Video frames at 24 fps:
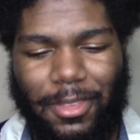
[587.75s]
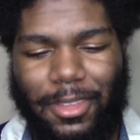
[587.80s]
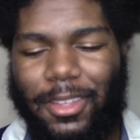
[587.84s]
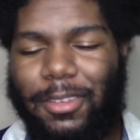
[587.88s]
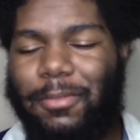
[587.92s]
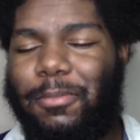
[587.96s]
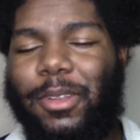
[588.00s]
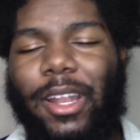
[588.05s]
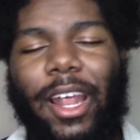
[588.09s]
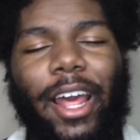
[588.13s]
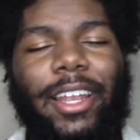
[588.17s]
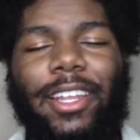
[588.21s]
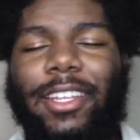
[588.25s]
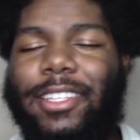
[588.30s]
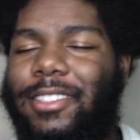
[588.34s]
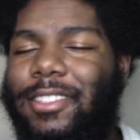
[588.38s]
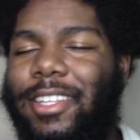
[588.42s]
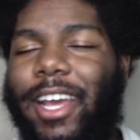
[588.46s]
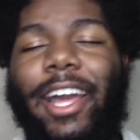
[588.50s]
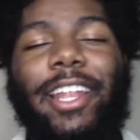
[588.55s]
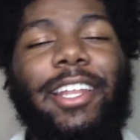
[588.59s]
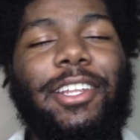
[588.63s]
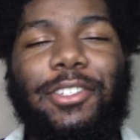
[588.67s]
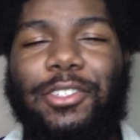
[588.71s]
but I need
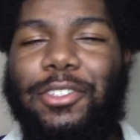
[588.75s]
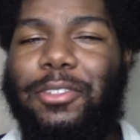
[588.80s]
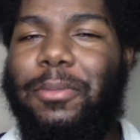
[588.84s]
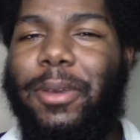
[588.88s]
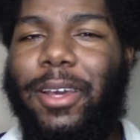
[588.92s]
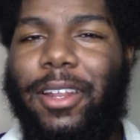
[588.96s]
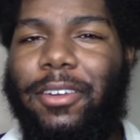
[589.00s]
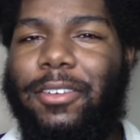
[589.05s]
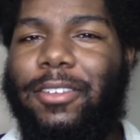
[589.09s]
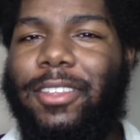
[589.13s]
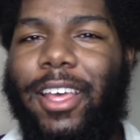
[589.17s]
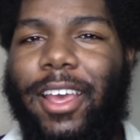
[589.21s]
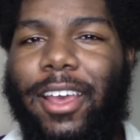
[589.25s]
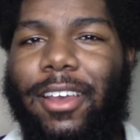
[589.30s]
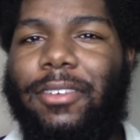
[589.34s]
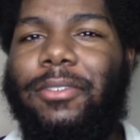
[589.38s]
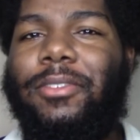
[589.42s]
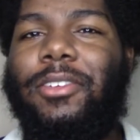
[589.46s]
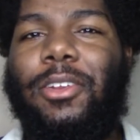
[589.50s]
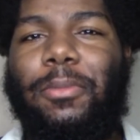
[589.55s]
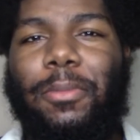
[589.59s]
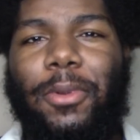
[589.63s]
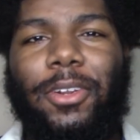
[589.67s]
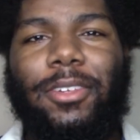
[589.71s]
to do better with that,
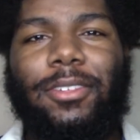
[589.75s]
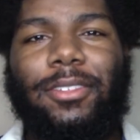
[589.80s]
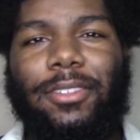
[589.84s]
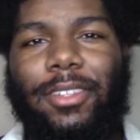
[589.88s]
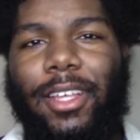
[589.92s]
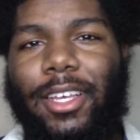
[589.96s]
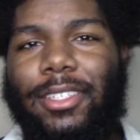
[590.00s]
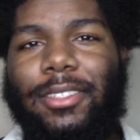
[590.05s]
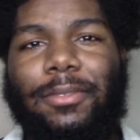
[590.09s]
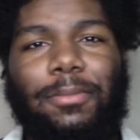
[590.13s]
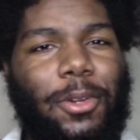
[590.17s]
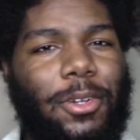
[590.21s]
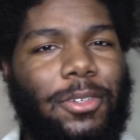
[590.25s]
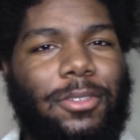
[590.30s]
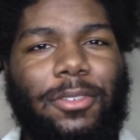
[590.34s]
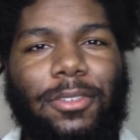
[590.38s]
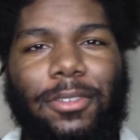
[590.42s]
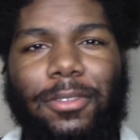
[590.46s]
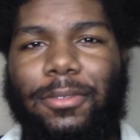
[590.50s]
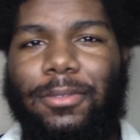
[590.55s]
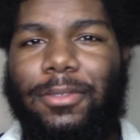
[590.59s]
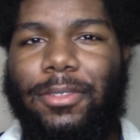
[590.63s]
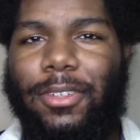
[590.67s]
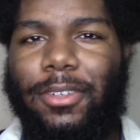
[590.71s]
you know, personally. That's a
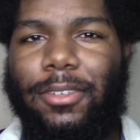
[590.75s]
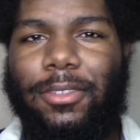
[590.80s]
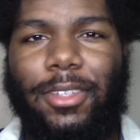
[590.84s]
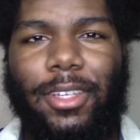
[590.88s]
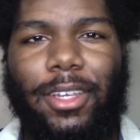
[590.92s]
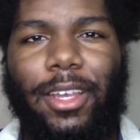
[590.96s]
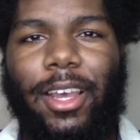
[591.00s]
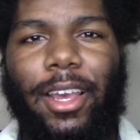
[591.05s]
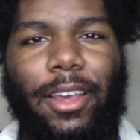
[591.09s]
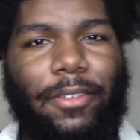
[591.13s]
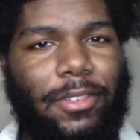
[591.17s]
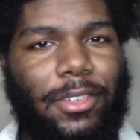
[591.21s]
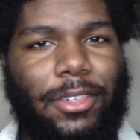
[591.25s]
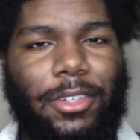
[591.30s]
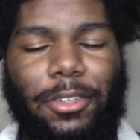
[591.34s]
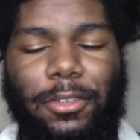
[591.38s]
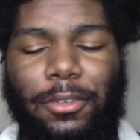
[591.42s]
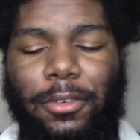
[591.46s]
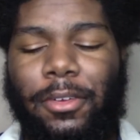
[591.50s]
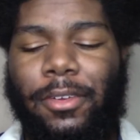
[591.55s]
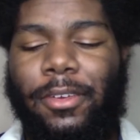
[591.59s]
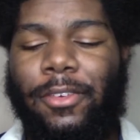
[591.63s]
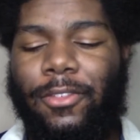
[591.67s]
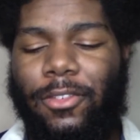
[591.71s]
personal, you know, thing I have to
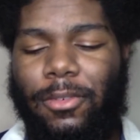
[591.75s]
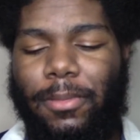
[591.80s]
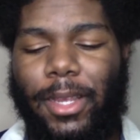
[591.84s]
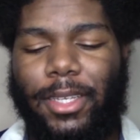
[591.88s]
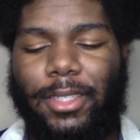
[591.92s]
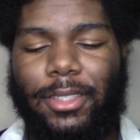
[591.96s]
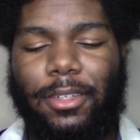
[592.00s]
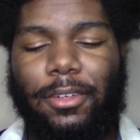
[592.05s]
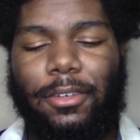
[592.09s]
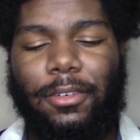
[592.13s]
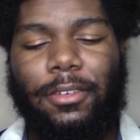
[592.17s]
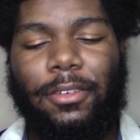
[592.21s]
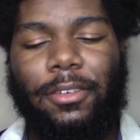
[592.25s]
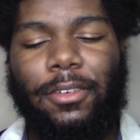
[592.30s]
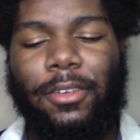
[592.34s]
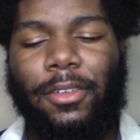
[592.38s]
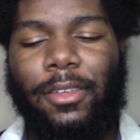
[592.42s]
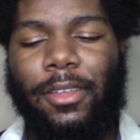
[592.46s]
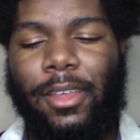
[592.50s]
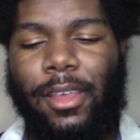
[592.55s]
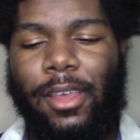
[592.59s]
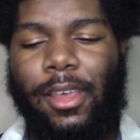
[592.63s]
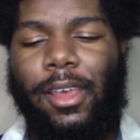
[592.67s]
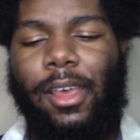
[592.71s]
do for myself.
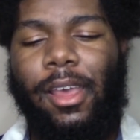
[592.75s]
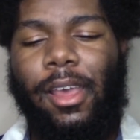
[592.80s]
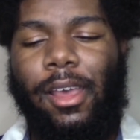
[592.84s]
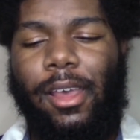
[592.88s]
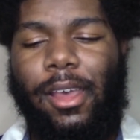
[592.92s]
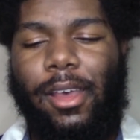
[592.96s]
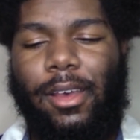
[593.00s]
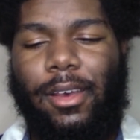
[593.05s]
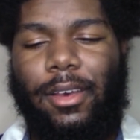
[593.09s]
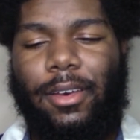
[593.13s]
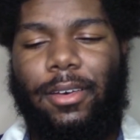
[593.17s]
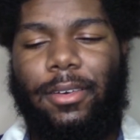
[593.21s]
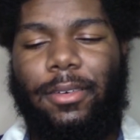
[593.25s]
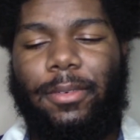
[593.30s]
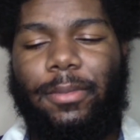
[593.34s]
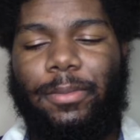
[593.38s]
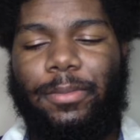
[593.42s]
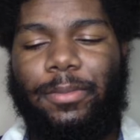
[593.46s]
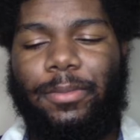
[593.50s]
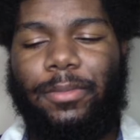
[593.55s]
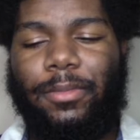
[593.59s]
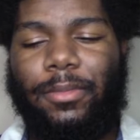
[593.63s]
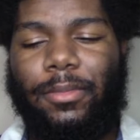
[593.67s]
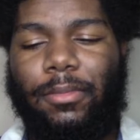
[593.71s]
But
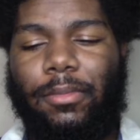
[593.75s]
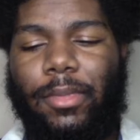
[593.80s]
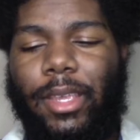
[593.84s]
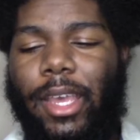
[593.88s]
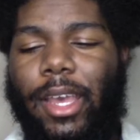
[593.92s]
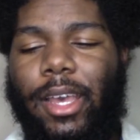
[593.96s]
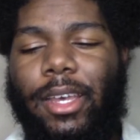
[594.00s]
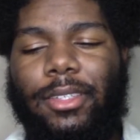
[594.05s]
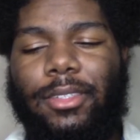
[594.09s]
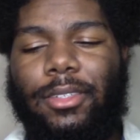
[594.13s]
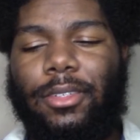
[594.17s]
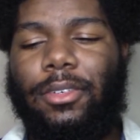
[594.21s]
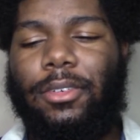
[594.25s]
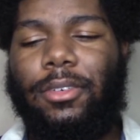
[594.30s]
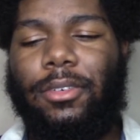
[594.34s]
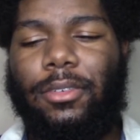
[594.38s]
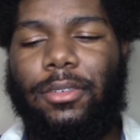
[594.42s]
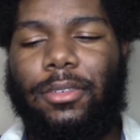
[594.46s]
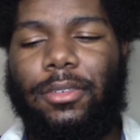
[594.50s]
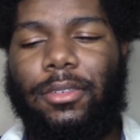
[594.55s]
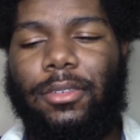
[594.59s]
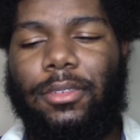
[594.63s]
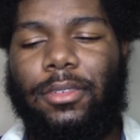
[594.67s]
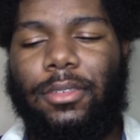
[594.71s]
yeah, so
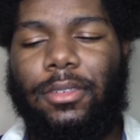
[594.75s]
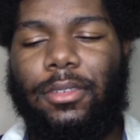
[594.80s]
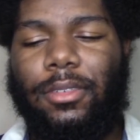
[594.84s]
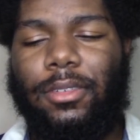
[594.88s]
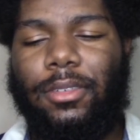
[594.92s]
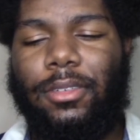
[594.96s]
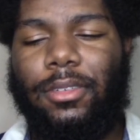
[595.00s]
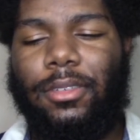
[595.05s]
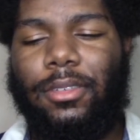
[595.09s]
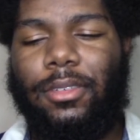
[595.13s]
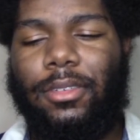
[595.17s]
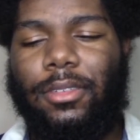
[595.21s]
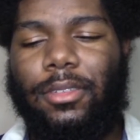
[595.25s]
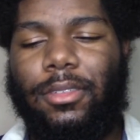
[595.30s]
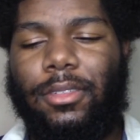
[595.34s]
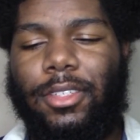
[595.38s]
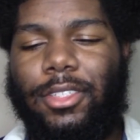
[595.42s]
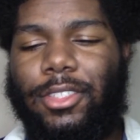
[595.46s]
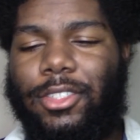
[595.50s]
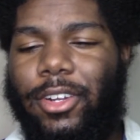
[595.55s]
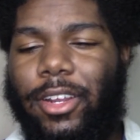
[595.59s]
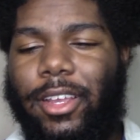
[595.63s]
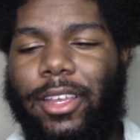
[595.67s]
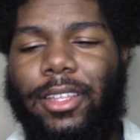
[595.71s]
the
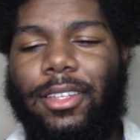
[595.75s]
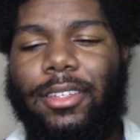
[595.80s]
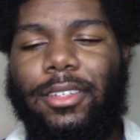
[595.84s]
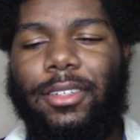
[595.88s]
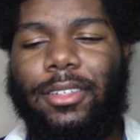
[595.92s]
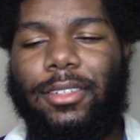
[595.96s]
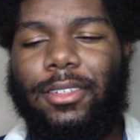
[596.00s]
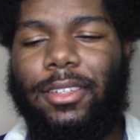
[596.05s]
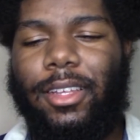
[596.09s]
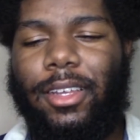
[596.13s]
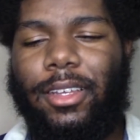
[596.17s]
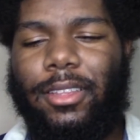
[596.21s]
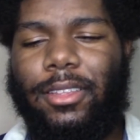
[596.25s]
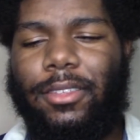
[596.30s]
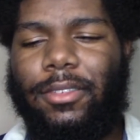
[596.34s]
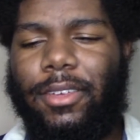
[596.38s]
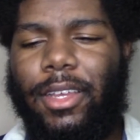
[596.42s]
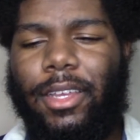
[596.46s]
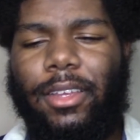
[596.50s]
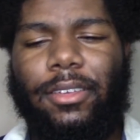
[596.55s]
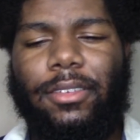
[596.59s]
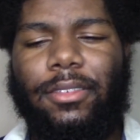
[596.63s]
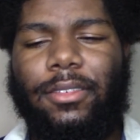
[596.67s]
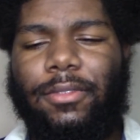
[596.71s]
drain, like,
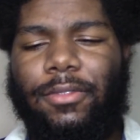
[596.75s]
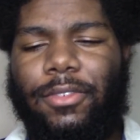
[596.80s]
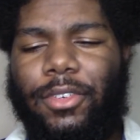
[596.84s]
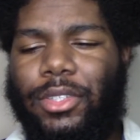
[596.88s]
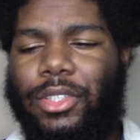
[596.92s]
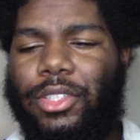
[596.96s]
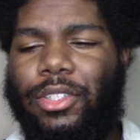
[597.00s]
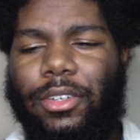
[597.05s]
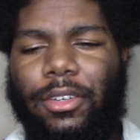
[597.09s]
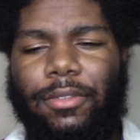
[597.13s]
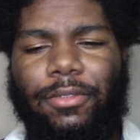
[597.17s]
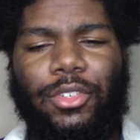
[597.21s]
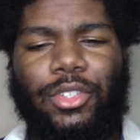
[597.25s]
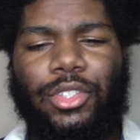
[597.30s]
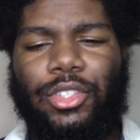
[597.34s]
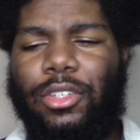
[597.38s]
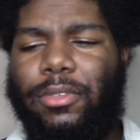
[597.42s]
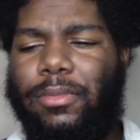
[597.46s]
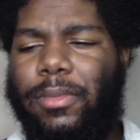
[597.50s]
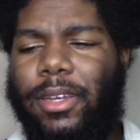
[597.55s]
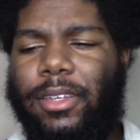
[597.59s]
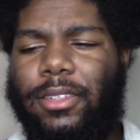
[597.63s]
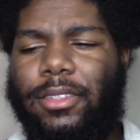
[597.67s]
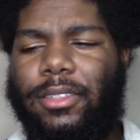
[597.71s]
for
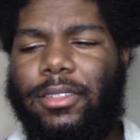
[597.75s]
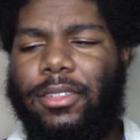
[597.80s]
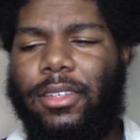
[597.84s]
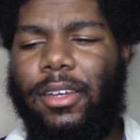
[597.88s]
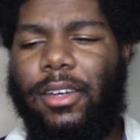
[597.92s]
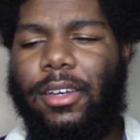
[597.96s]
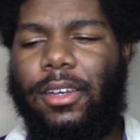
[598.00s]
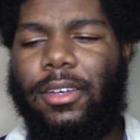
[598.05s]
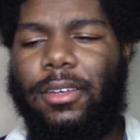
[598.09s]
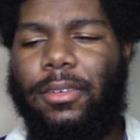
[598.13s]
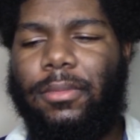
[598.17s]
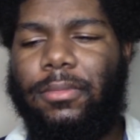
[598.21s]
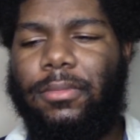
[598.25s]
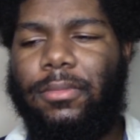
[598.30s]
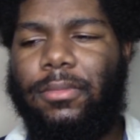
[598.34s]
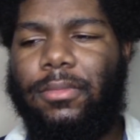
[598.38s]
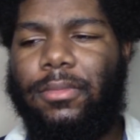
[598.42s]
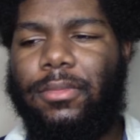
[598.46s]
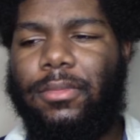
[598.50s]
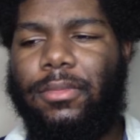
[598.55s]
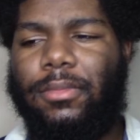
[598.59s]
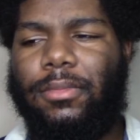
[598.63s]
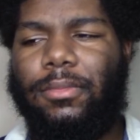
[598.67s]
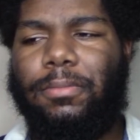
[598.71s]
2 months,
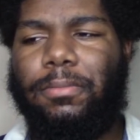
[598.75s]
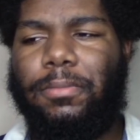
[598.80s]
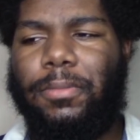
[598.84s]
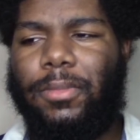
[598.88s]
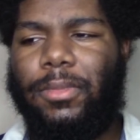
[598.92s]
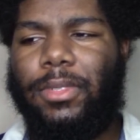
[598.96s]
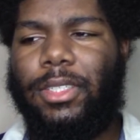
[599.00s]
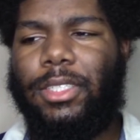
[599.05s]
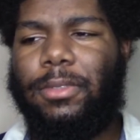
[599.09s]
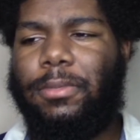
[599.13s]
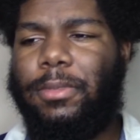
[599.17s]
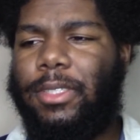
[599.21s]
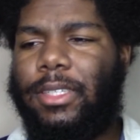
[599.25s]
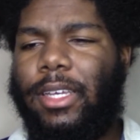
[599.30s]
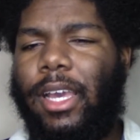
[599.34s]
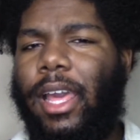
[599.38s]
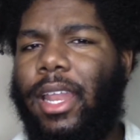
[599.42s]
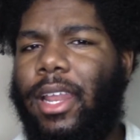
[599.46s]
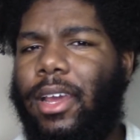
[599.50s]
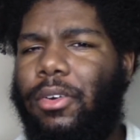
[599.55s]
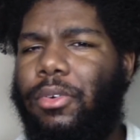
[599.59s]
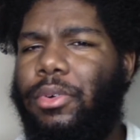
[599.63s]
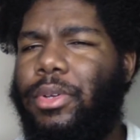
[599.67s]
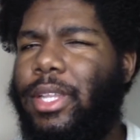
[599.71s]
it's been
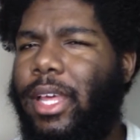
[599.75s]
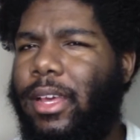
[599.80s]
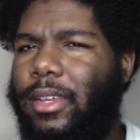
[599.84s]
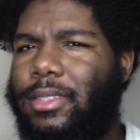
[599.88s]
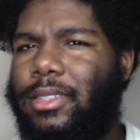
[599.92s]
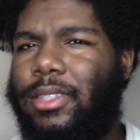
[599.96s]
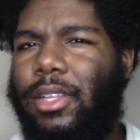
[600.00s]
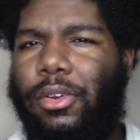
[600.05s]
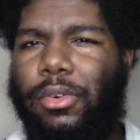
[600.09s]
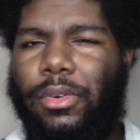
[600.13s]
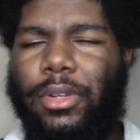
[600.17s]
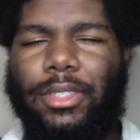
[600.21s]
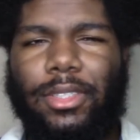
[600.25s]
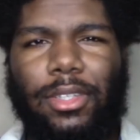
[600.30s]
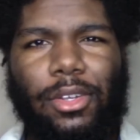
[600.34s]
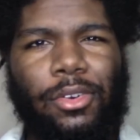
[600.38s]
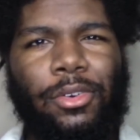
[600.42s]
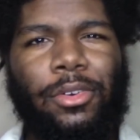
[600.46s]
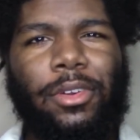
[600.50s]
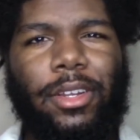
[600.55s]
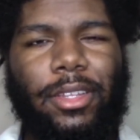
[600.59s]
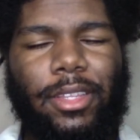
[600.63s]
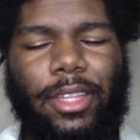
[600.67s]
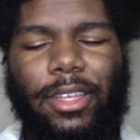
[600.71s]
kind of going down slower and
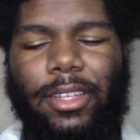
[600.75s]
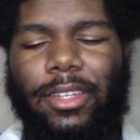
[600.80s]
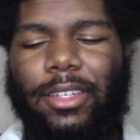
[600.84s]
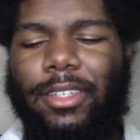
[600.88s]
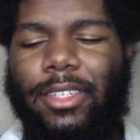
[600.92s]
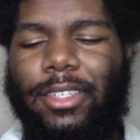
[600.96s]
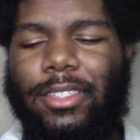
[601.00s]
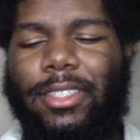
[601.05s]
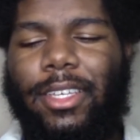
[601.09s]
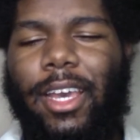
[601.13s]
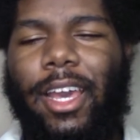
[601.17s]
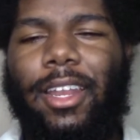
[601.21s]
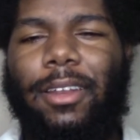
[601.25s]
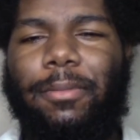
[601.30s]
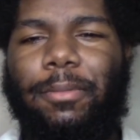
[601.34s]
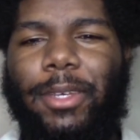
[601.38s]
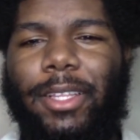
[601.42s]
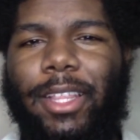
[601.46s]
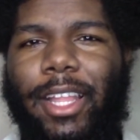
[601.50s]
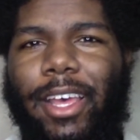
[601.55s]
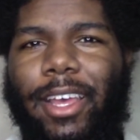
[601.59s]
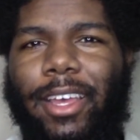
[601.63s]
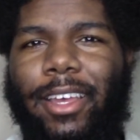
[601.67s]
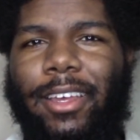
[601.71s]
slower, and then it's kind of
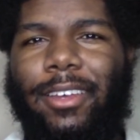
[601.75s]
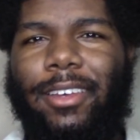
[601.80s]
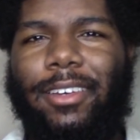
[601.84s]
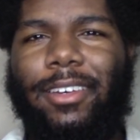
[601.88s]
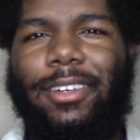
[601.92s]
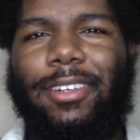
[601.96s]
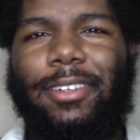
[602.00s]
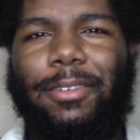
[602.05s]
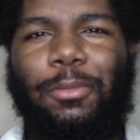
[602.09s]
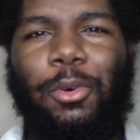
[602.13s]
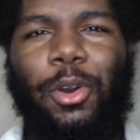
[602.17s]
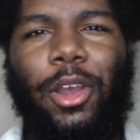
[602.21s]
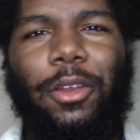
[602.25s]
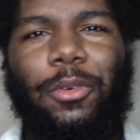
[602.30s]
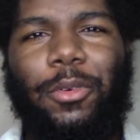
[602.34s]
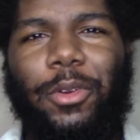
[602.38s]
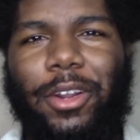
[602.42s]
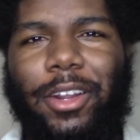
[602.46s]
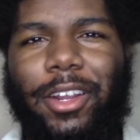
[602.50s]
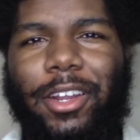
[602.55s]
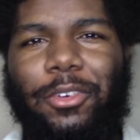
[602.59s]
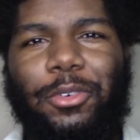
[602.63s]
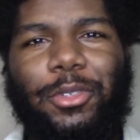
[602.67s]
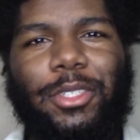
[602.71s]
been like a point
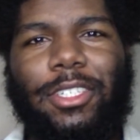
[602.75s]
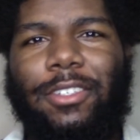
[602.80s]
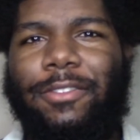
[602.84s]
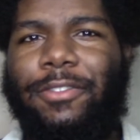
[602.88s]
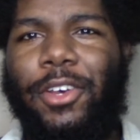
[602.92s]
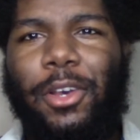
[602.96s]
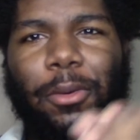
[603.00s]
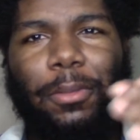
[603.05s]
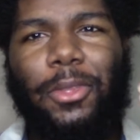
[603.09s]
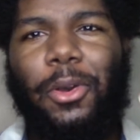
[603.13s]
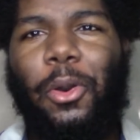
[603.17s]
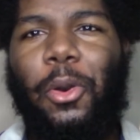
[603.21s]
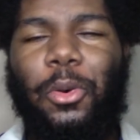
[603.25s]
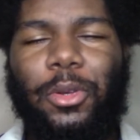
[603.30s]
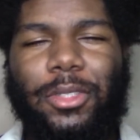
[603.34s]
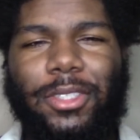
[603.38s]
where it would just fill up the whole